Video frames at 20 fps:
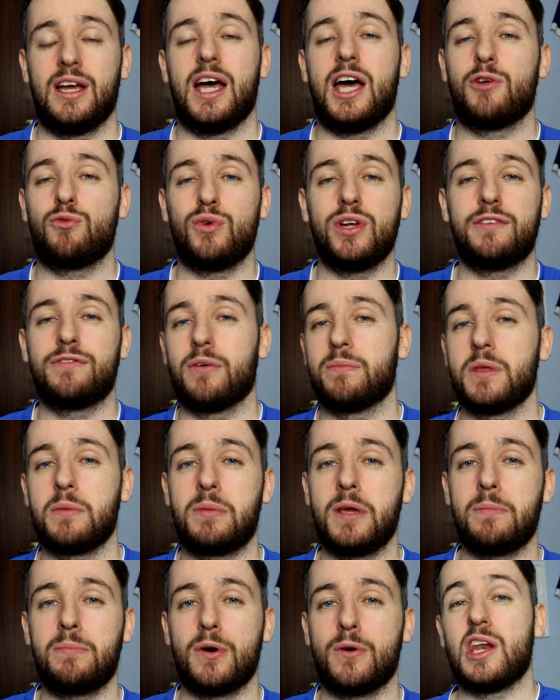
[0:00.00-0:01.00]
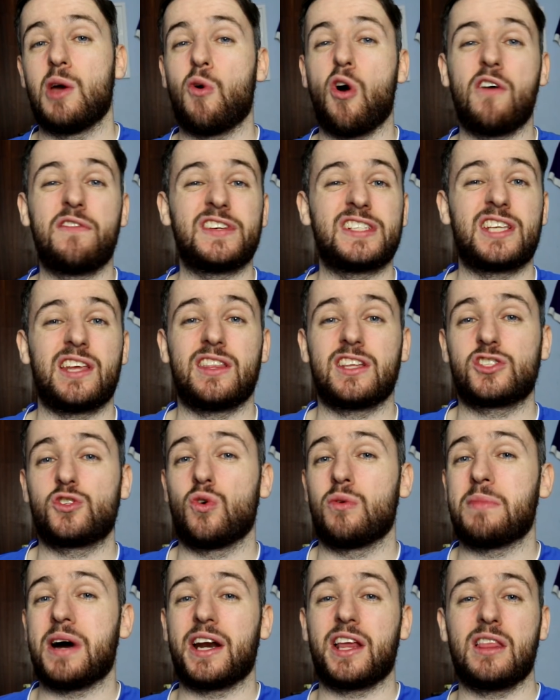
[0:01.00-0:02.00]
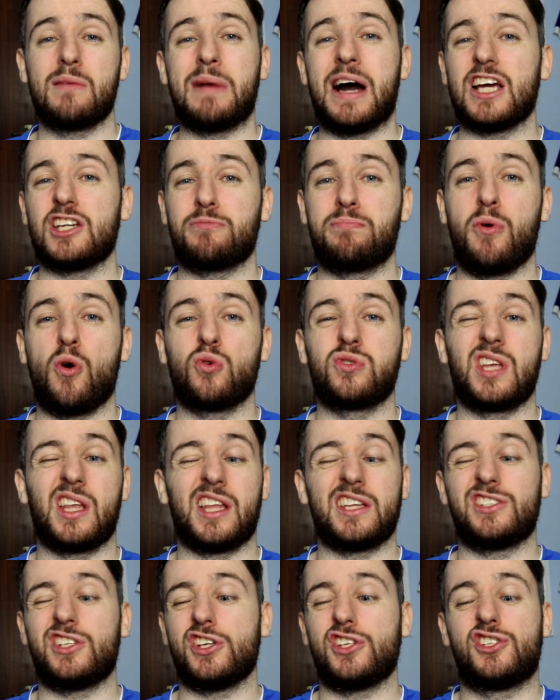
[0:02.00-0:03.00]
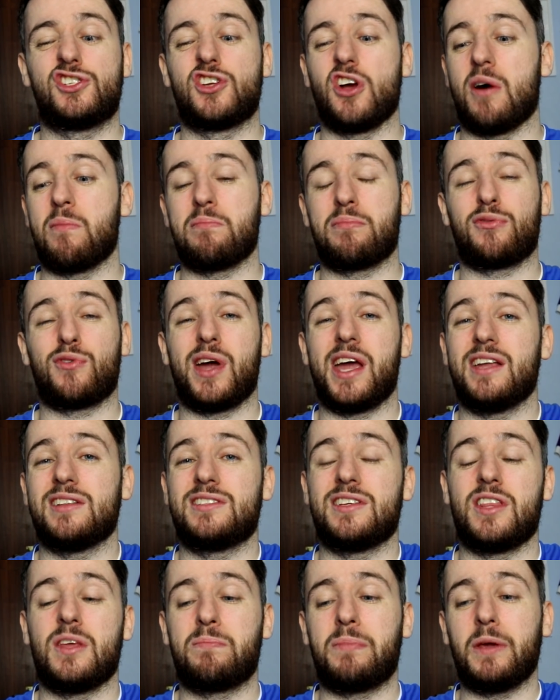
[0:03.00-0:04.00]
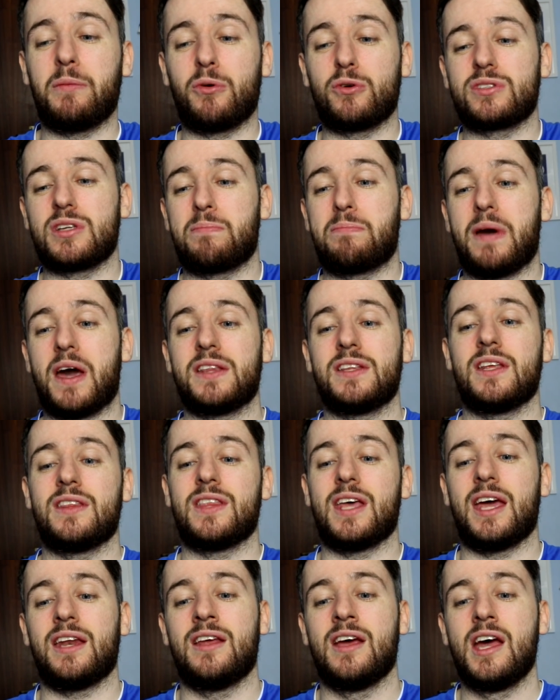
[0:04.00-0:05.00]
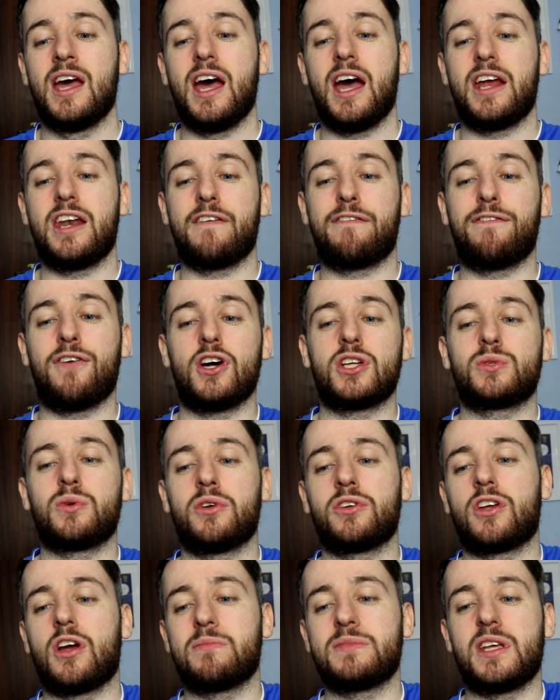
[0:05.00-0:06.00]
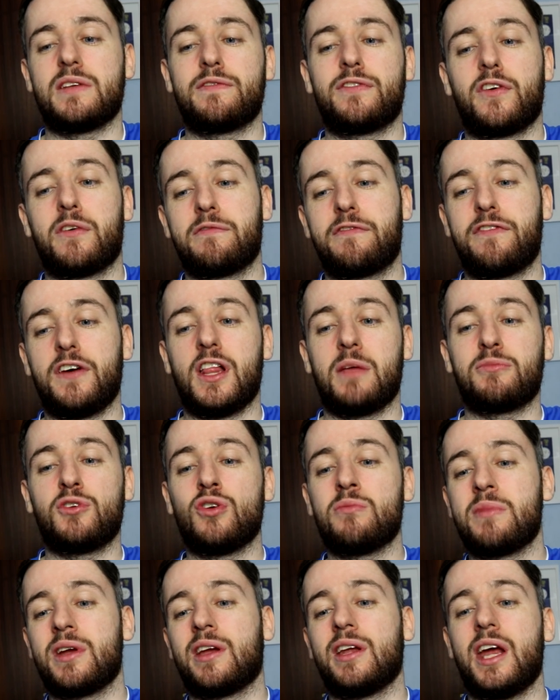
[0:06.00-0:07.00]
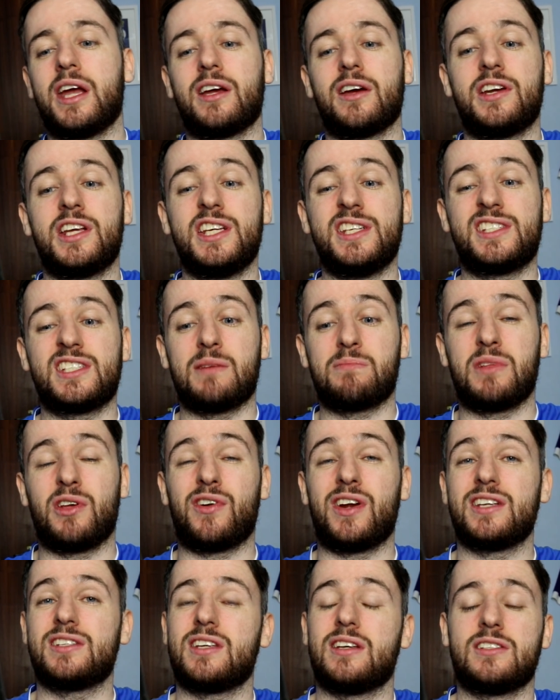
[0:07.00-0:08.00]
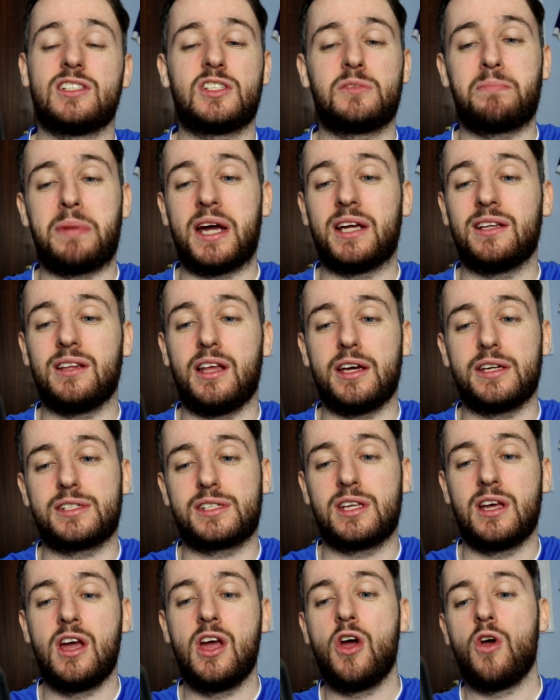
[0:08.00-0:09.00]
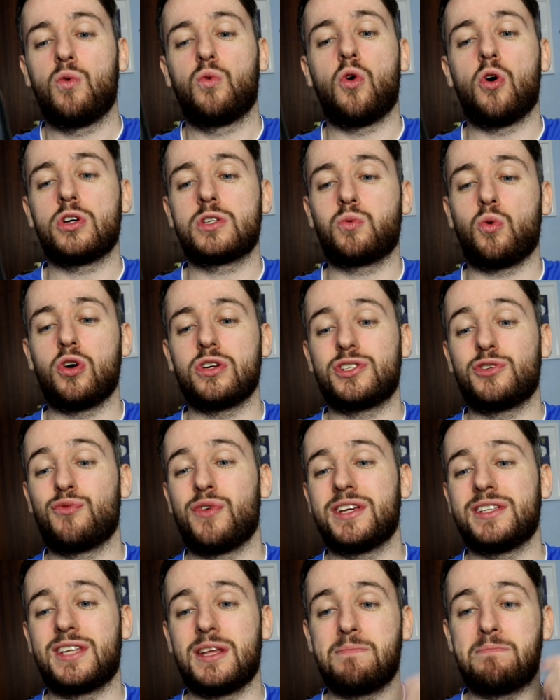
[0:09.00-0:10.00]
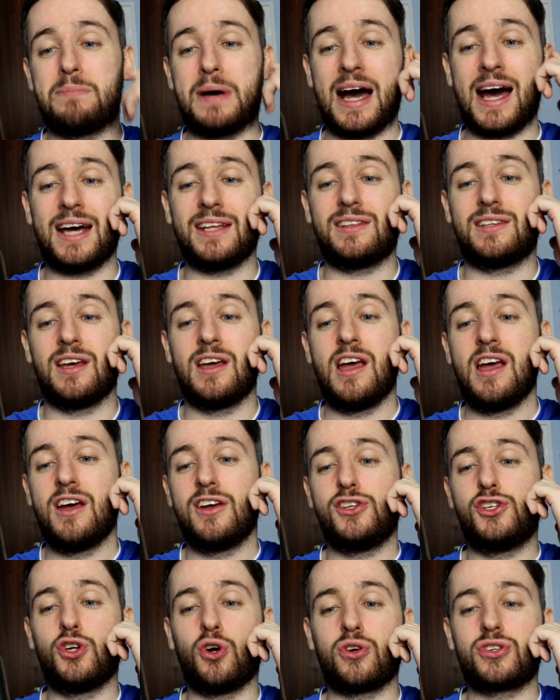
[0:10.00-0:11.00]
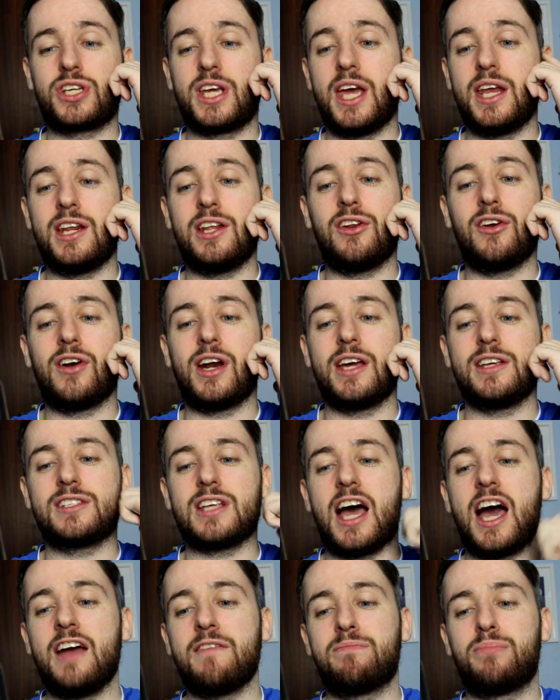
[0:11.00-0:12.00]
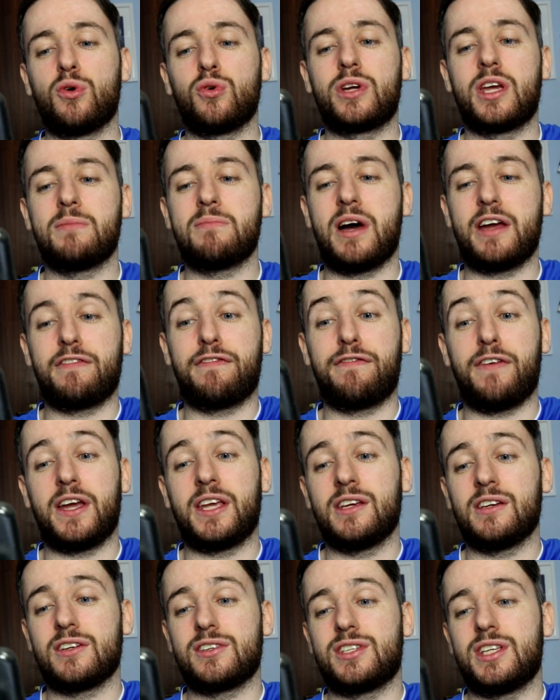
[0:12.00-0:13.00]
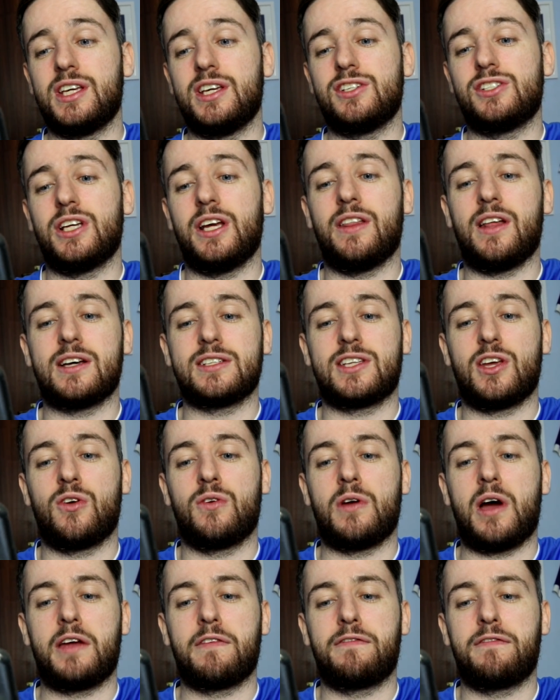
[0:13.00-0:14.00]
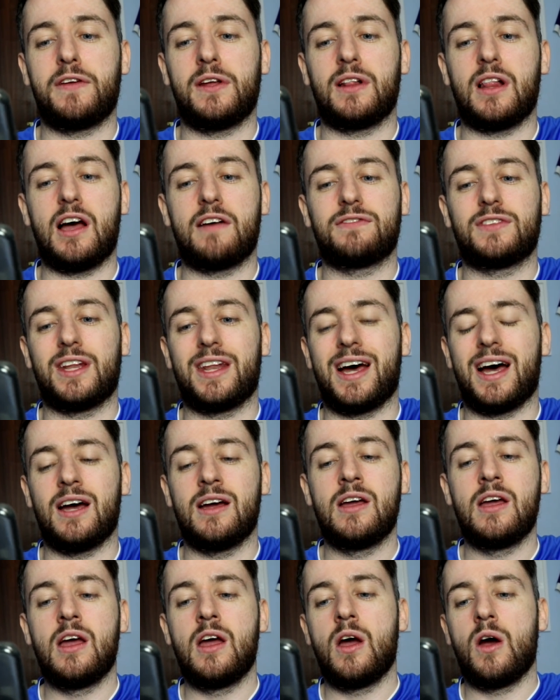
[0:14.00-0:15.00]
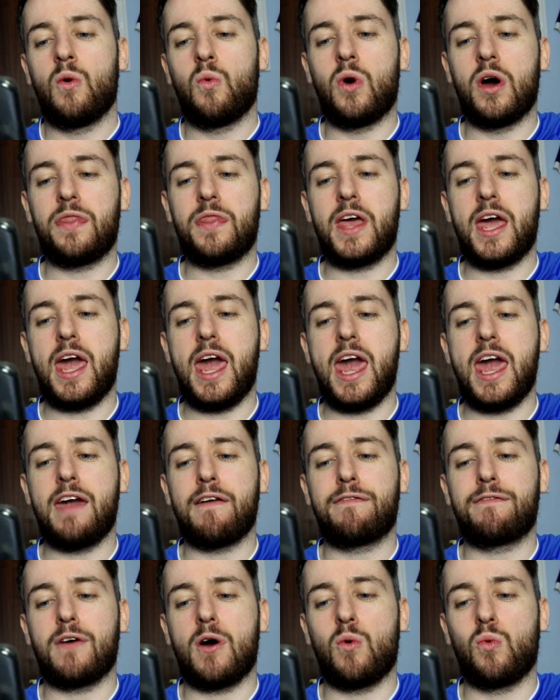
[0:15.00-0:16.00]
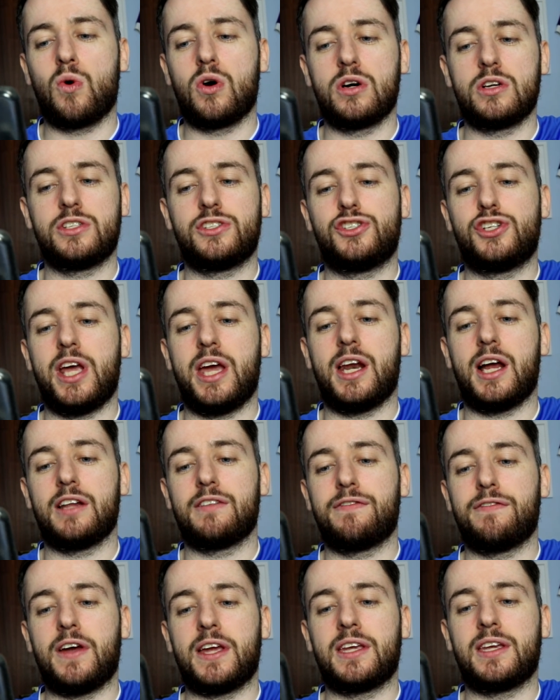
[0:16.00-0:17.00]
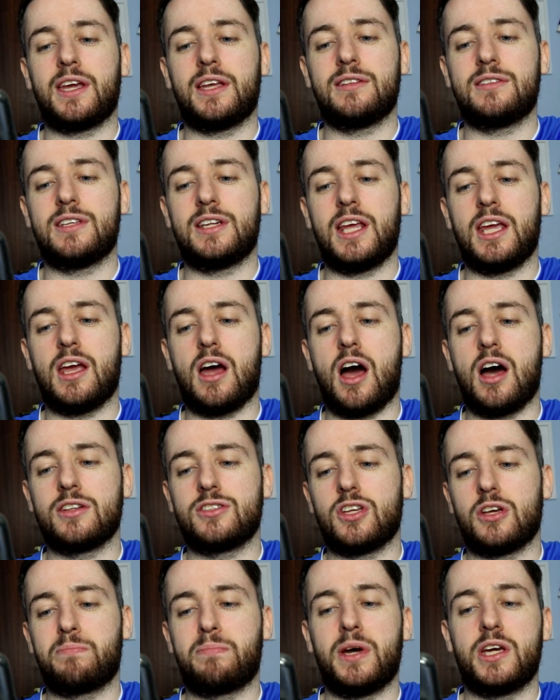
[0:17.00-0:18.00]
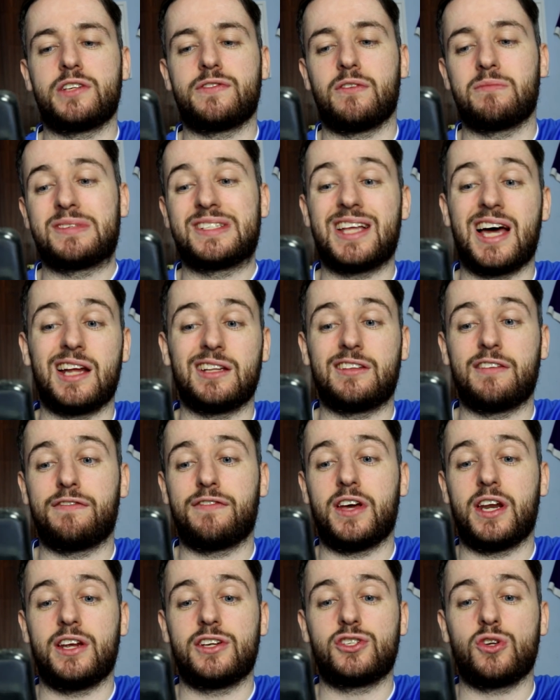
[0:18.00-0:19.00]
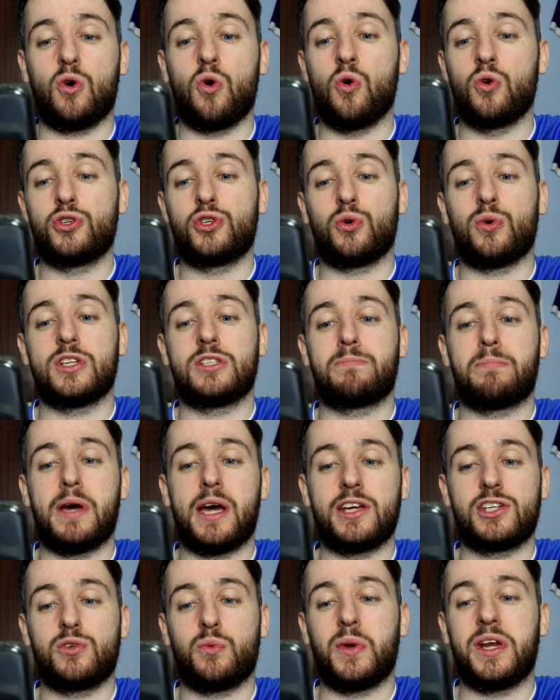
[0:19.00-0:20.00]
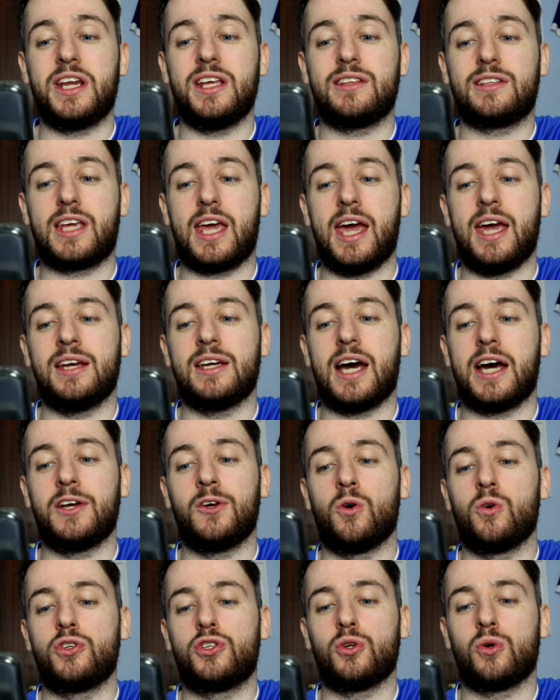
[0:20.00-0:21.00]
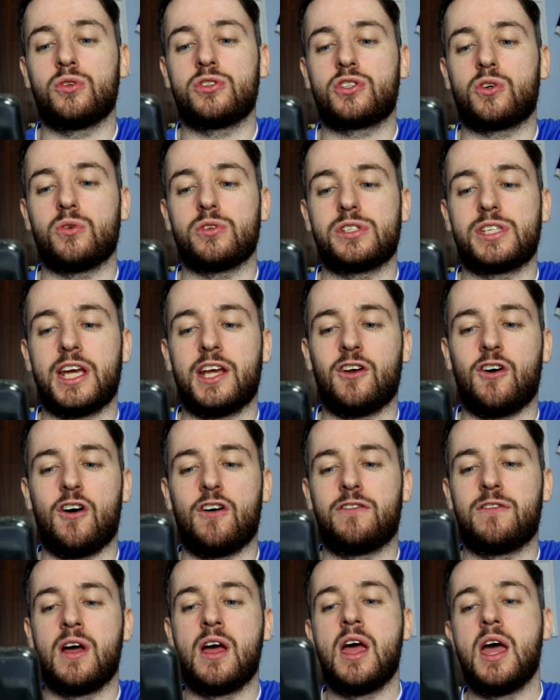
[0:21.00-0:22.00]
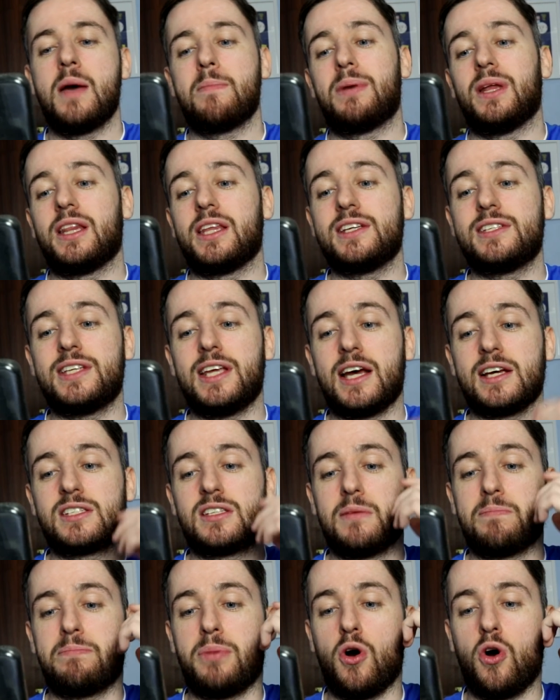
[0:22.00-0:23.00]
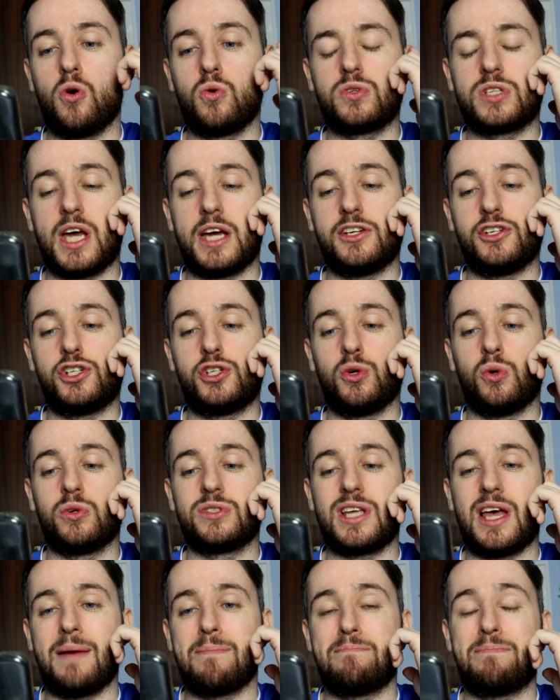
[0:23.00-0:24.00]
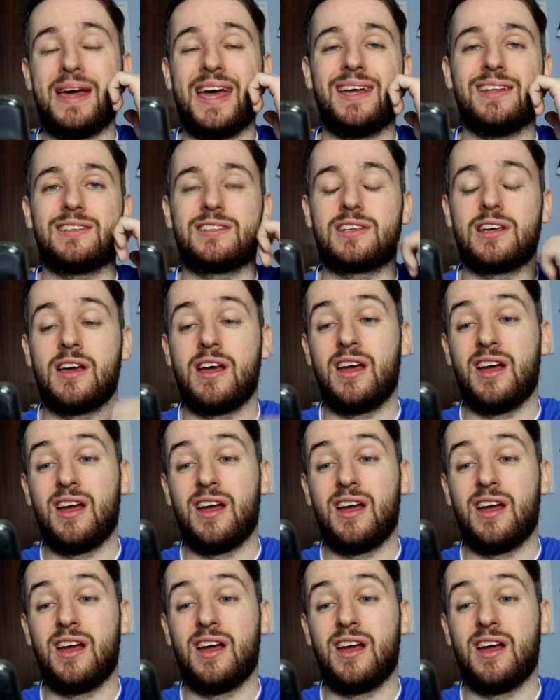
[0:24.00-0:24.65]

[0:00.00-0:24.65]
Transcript: and read from the people. Now, obviously, there's no man in the match poll, so let's just jump right into the people's opinion then. And the first one comes in from Philip Ewan McGregor, and he simply writes in spineless. Ross Watson writes in bad. Josh Kennedy writes, I've broken my finger, CJ. That's how I feel after that. What the F was Gerrard thinking today? Utter piss from start to finish. Ojo is pish. We need Kent. I know Jones got sent off, but at least he has the balls and shows a bit